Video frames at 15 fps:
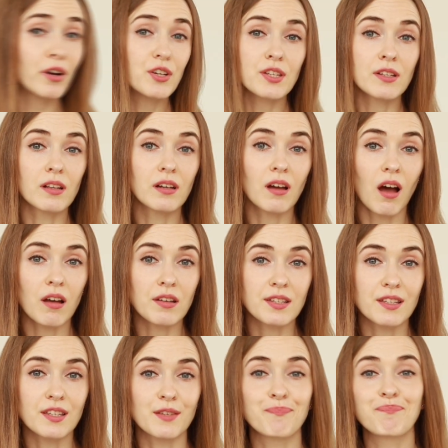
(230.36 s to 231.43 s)
Personnel
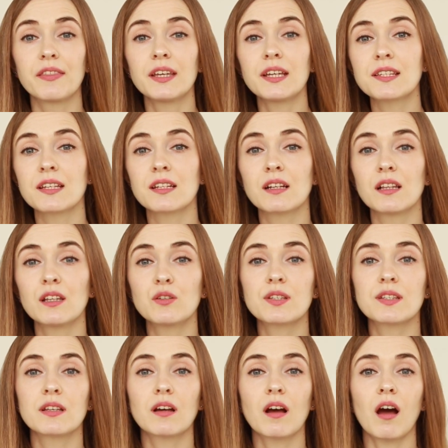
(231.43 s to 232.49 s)
costs. This
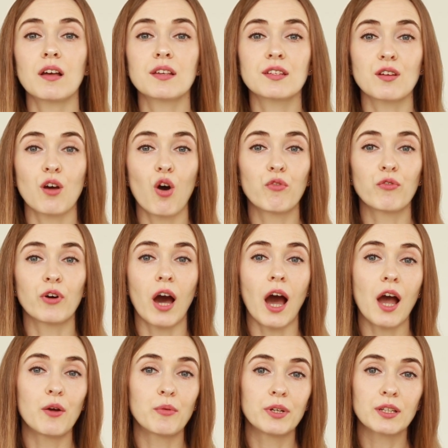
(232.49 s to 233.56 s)
includes the cost of
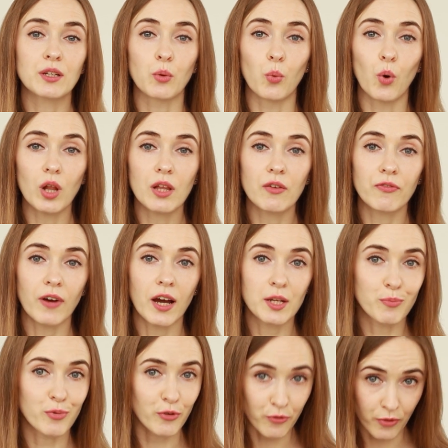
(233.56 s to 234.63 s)
hiring
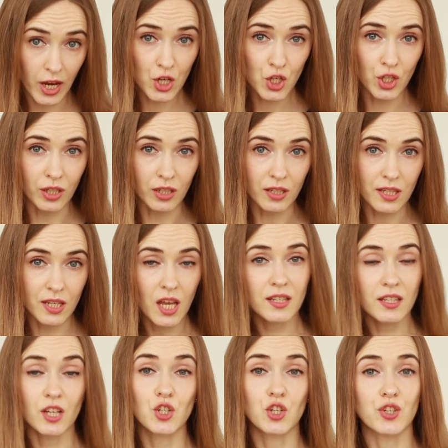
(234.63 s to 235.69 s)
qualified professionals
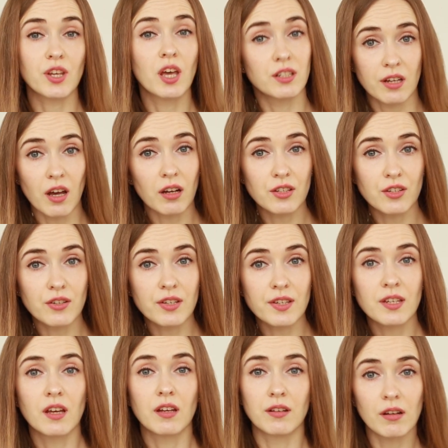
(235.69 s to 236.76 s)
such as doctors,
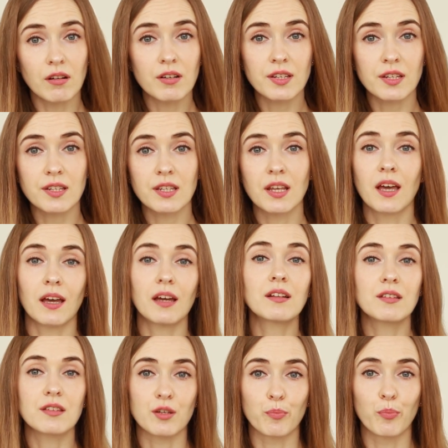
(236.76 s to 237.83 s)
nurses,
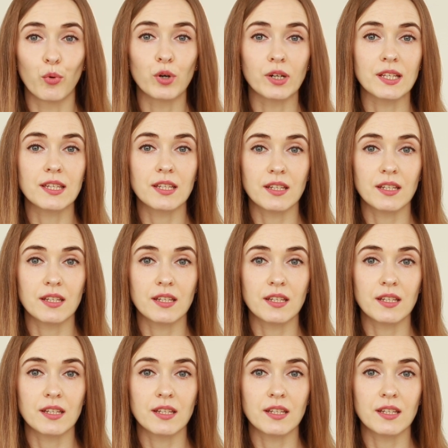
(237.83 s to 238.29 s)
and support